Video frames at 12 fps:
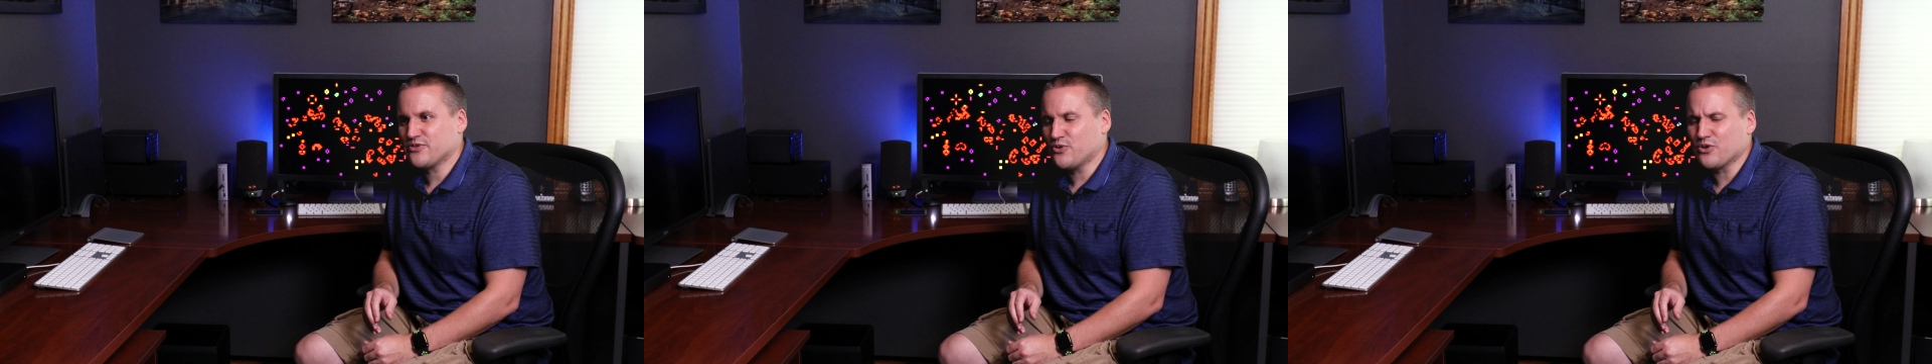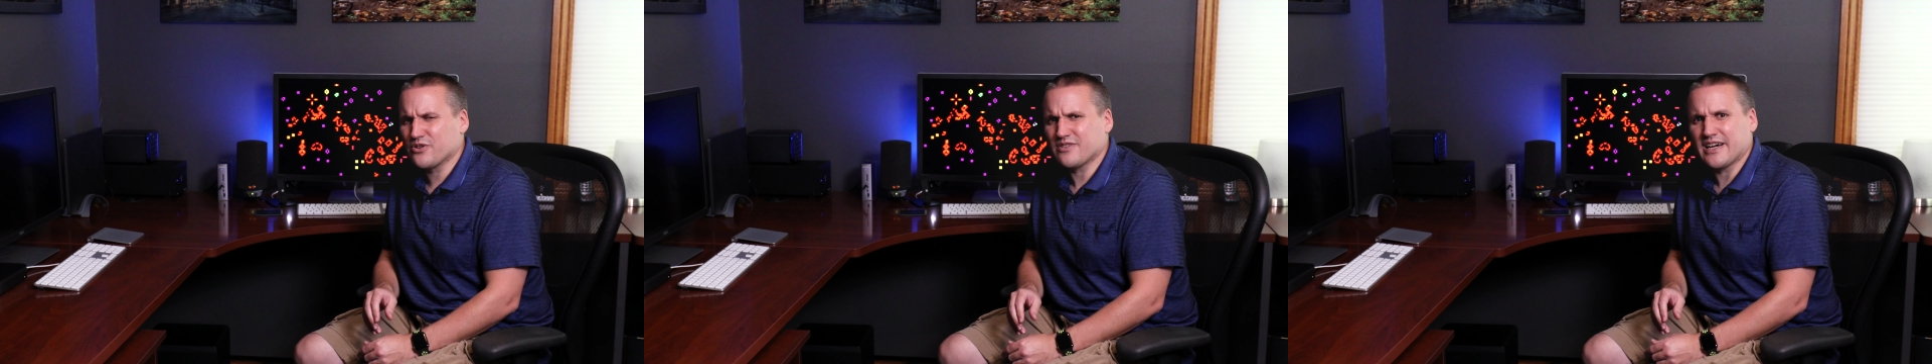
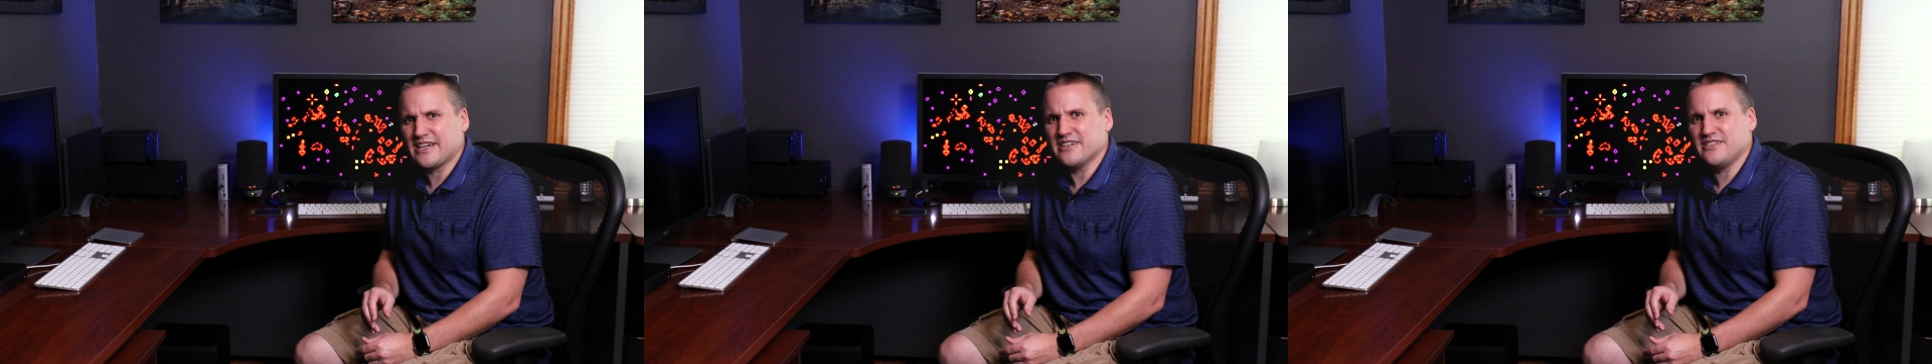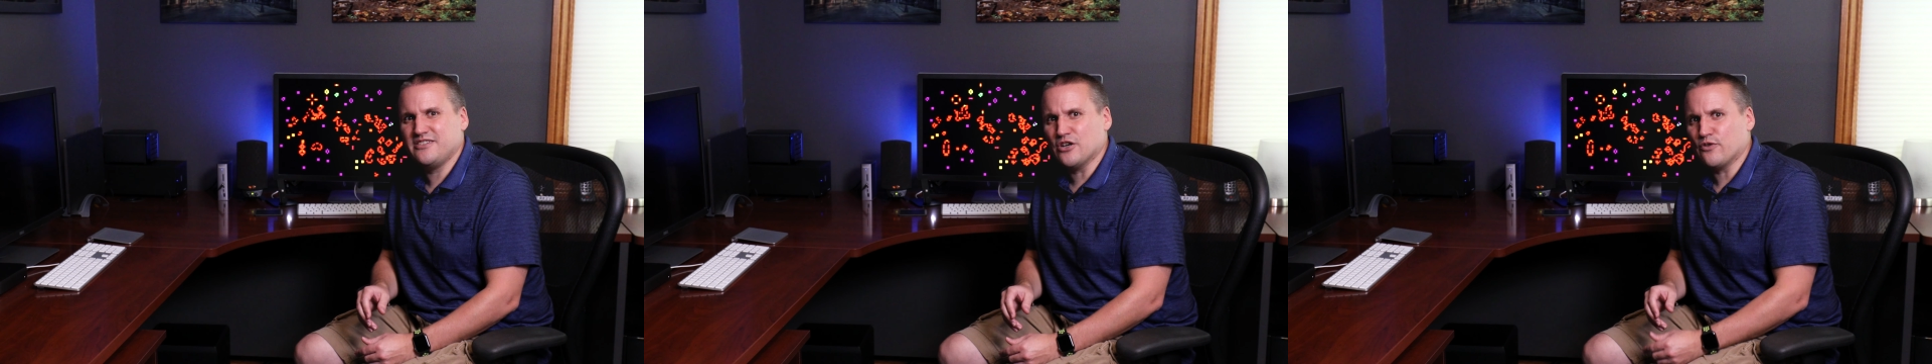Or I
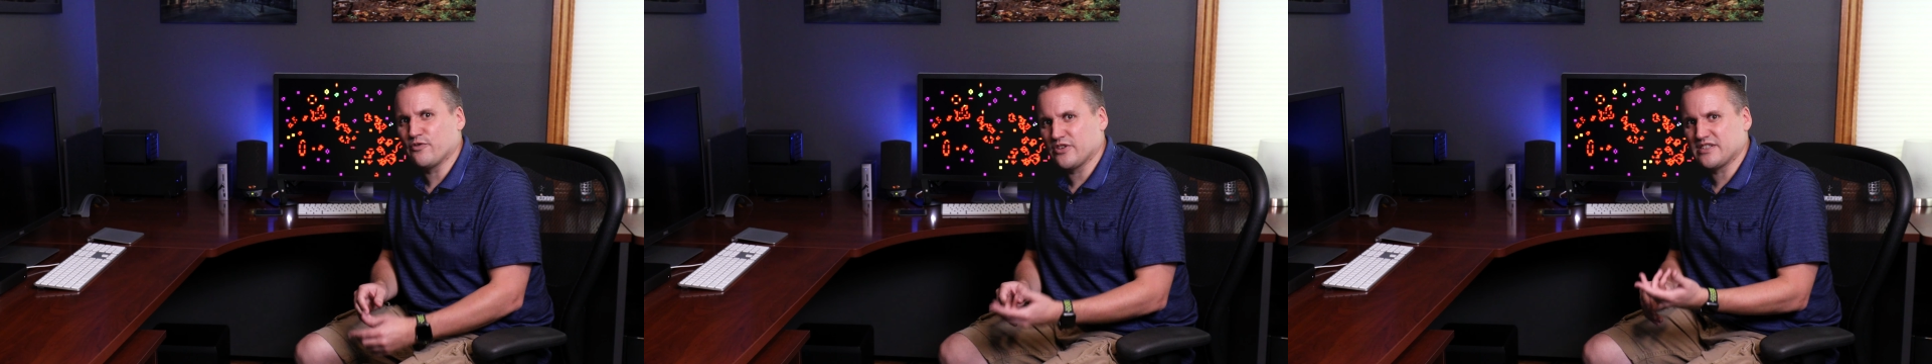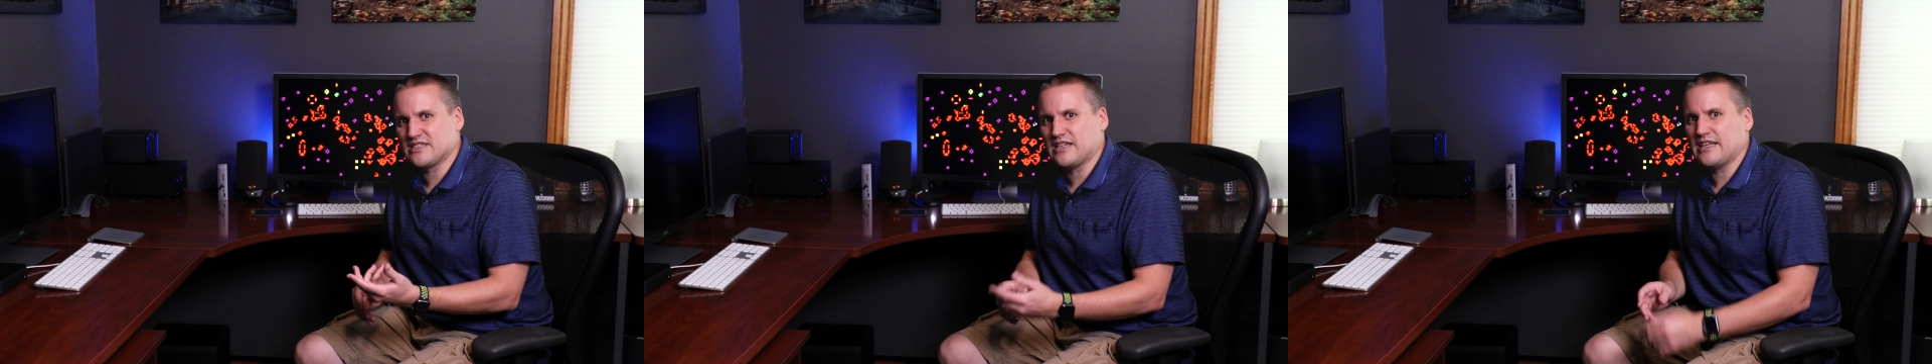could go for
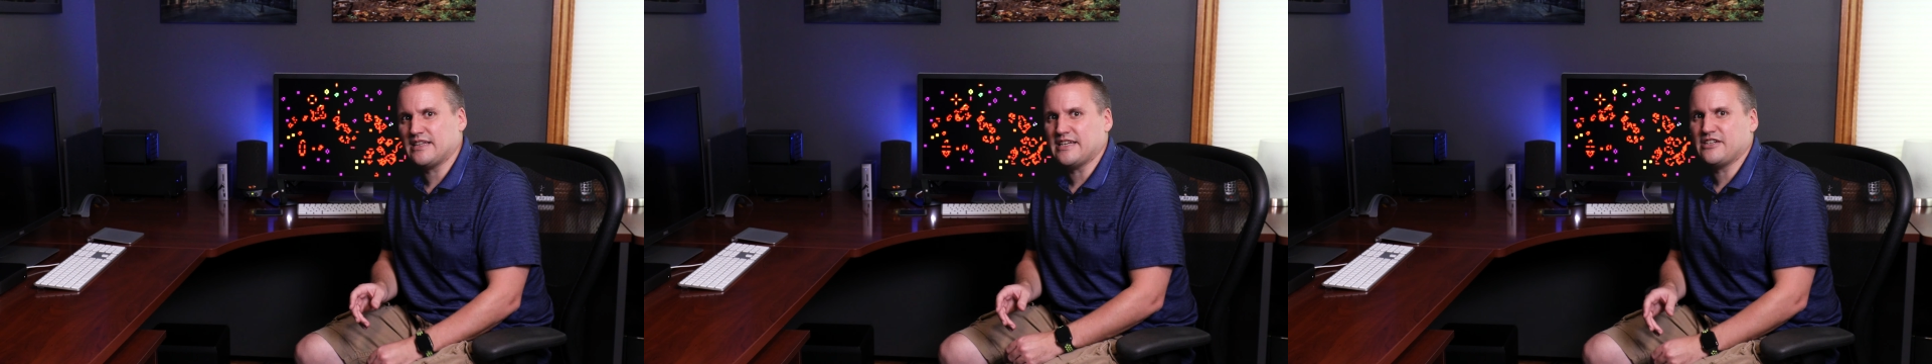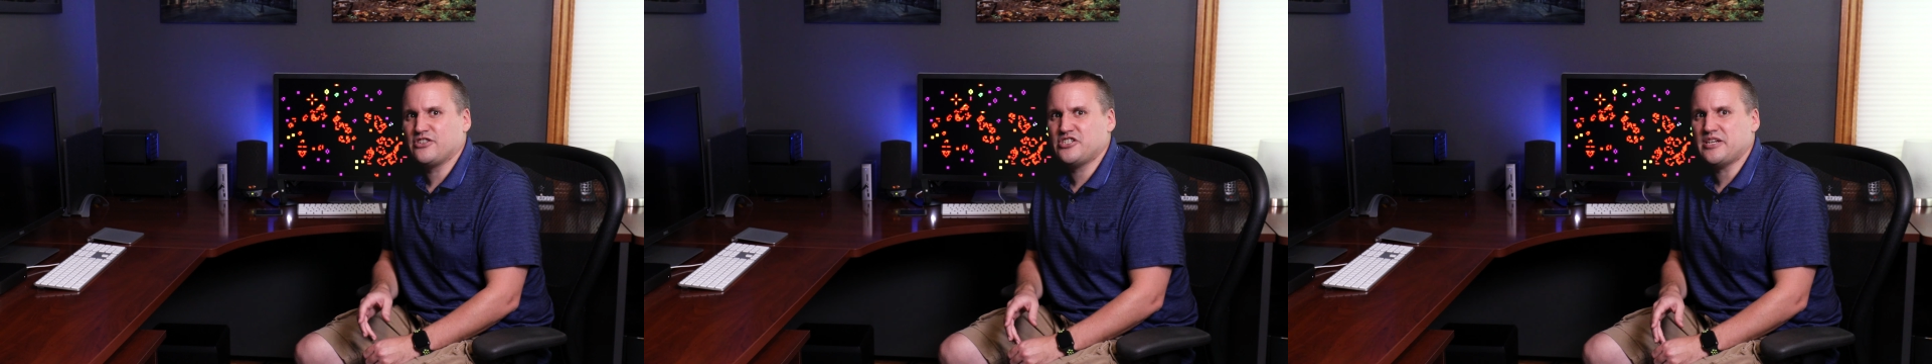the
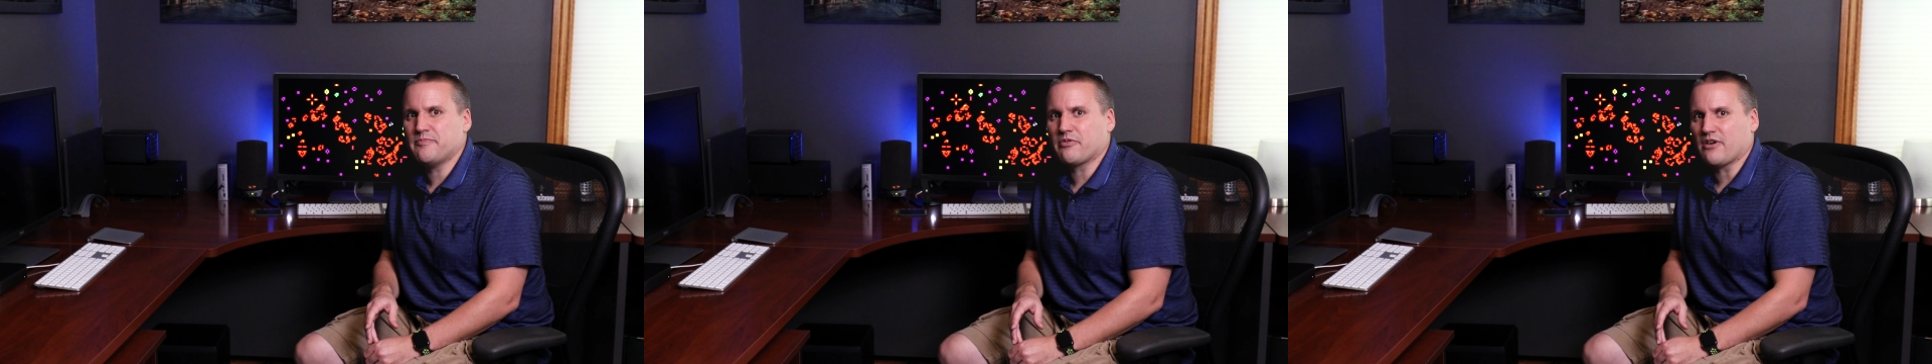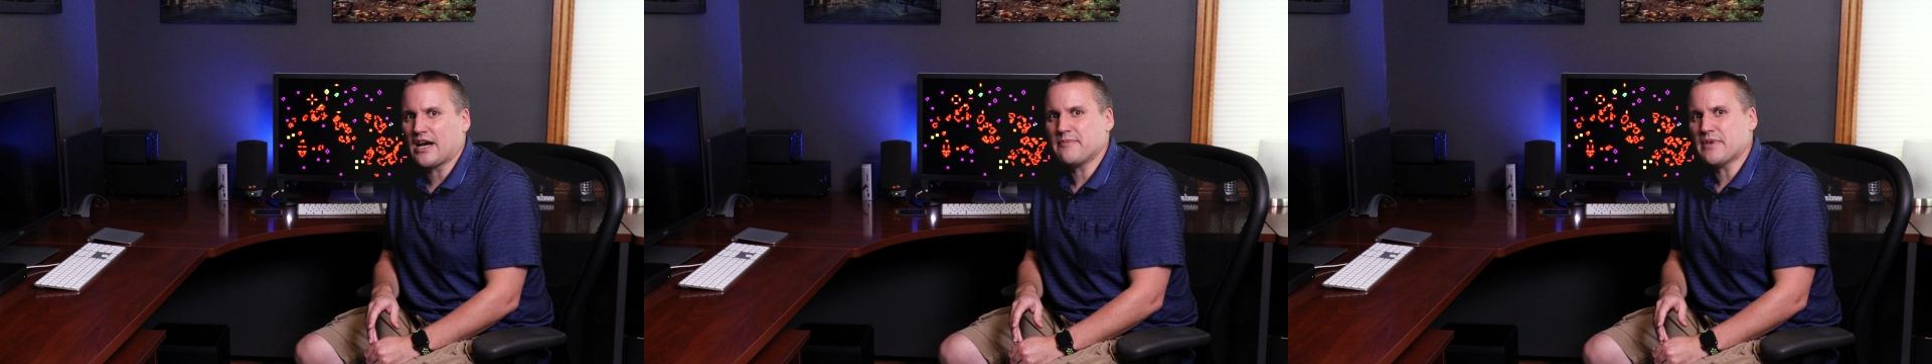slightly
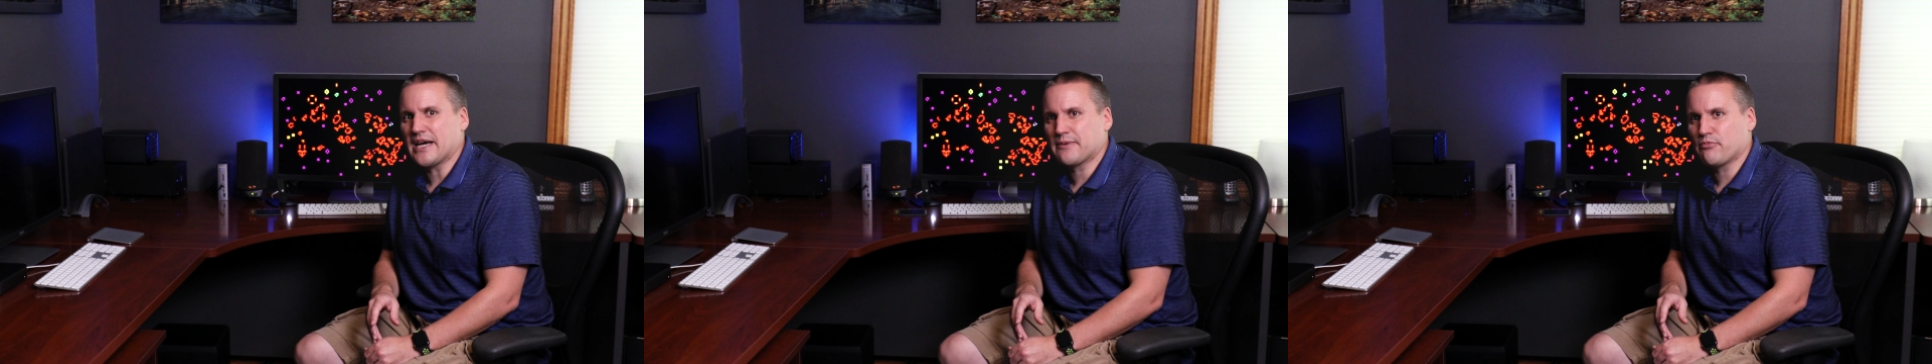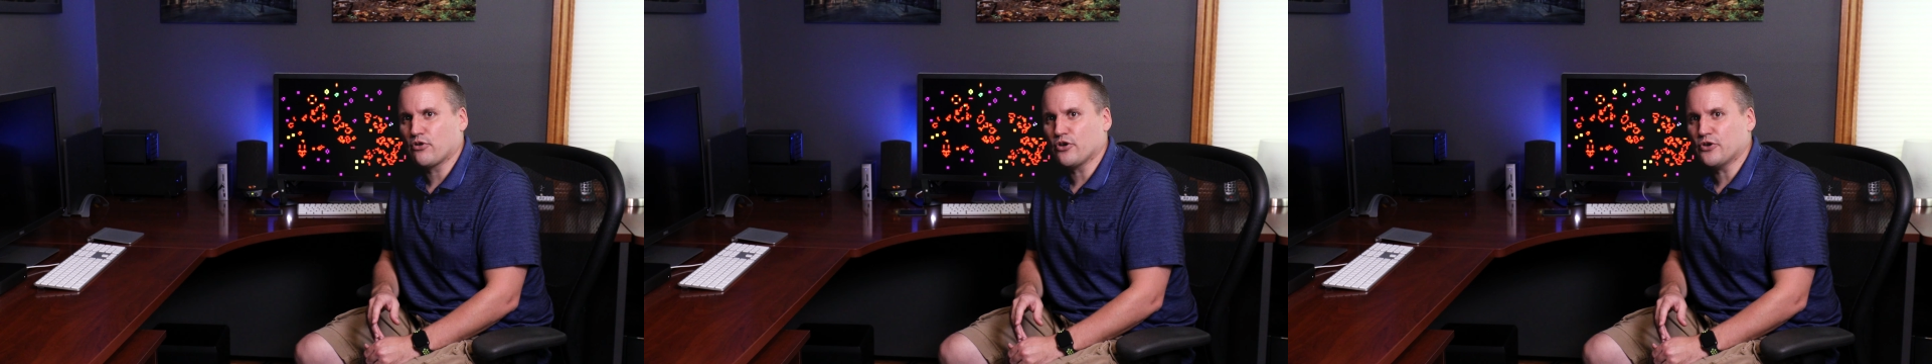cheaper
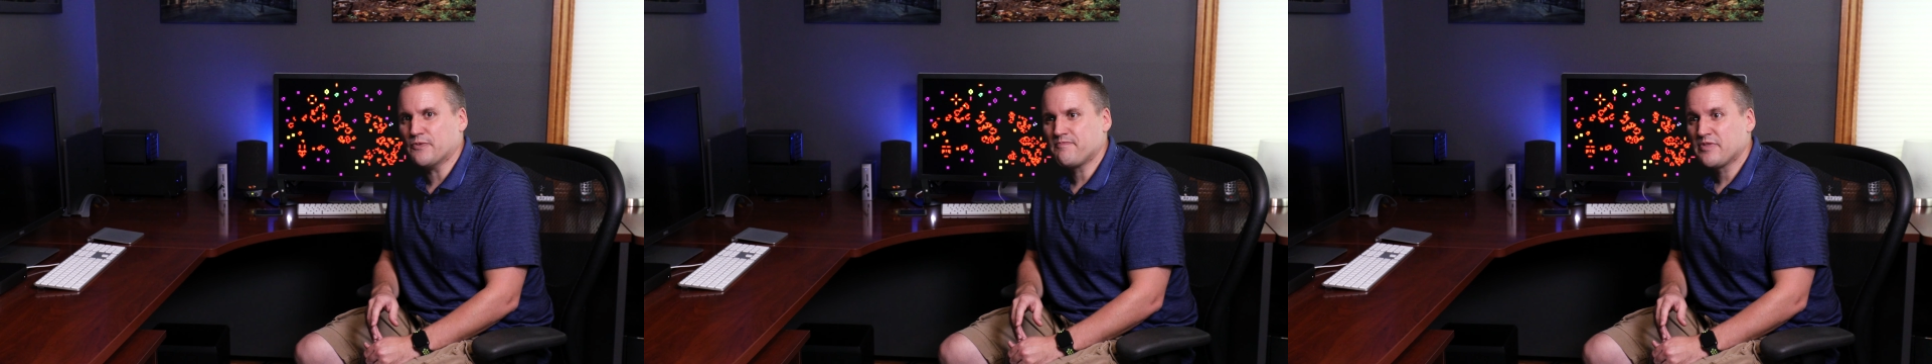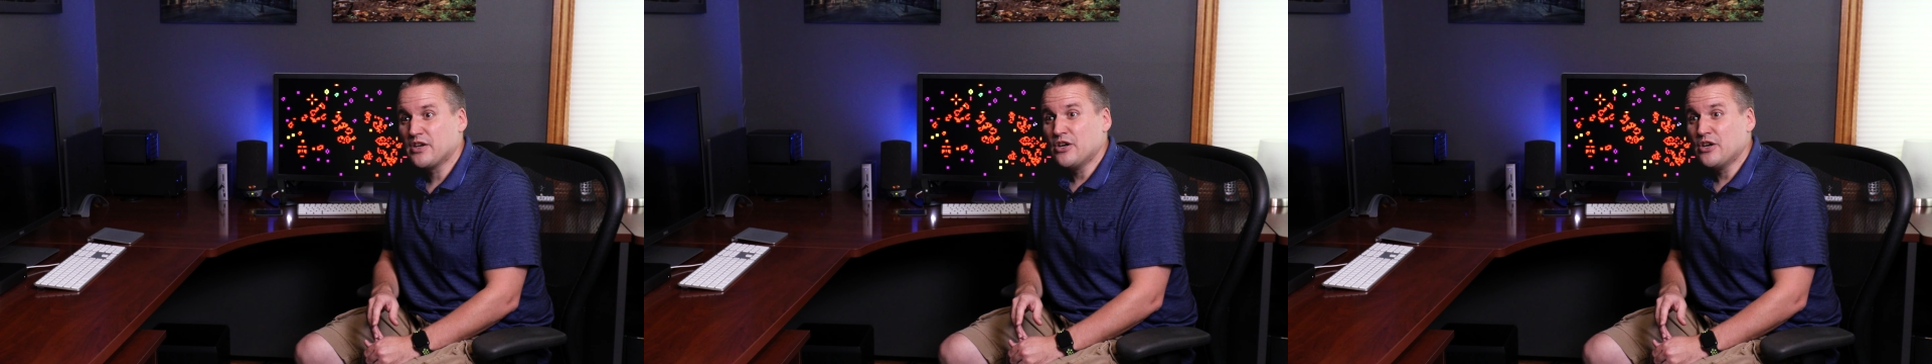iMac Pro,